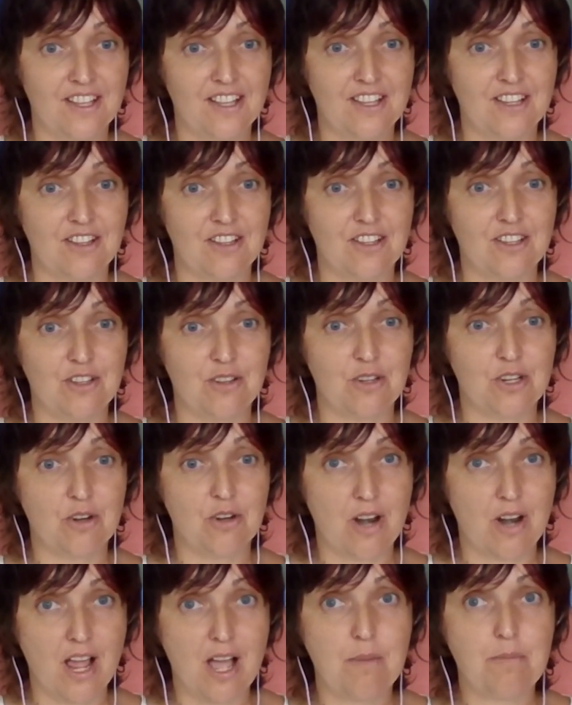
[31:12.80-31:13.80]

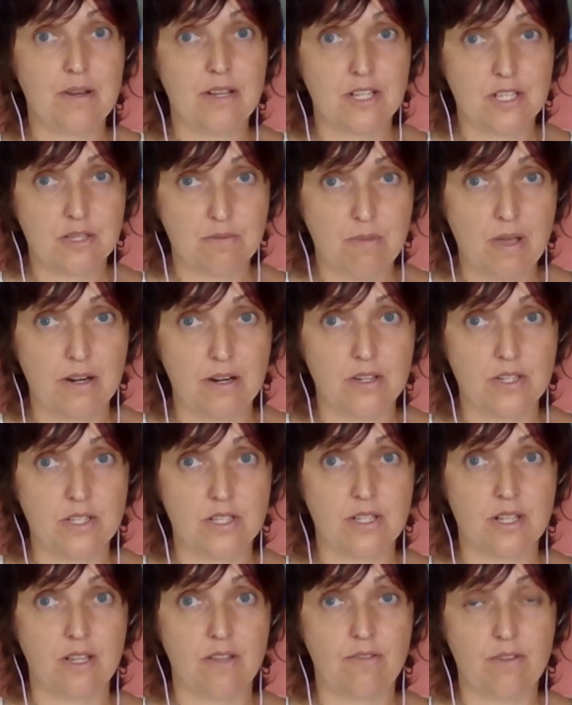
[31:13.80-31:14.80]
Your happiness matters.
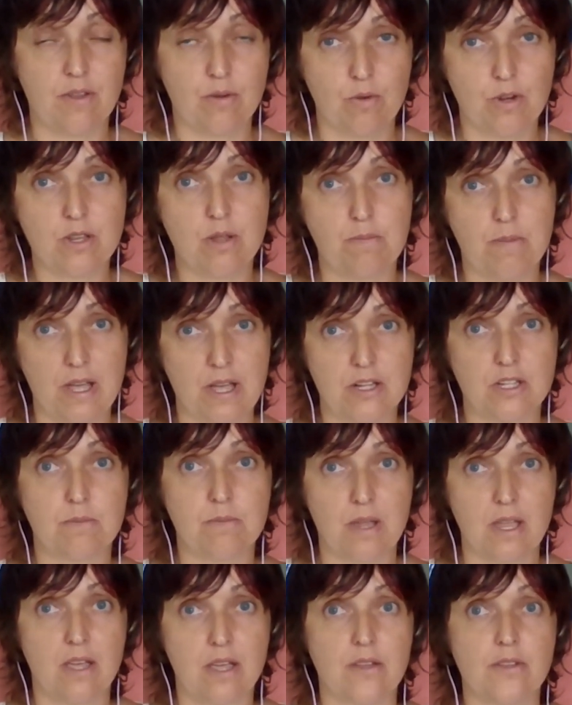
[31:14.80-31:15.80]
So if you want your pet to
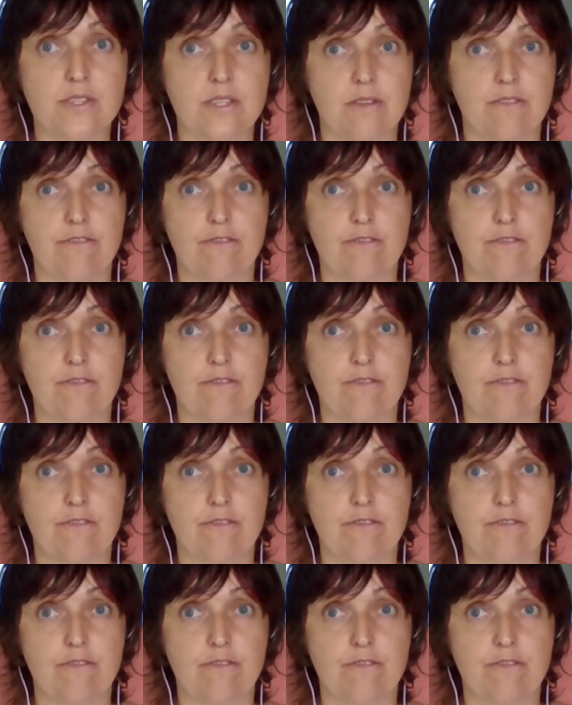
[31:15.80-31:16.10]
be healthy,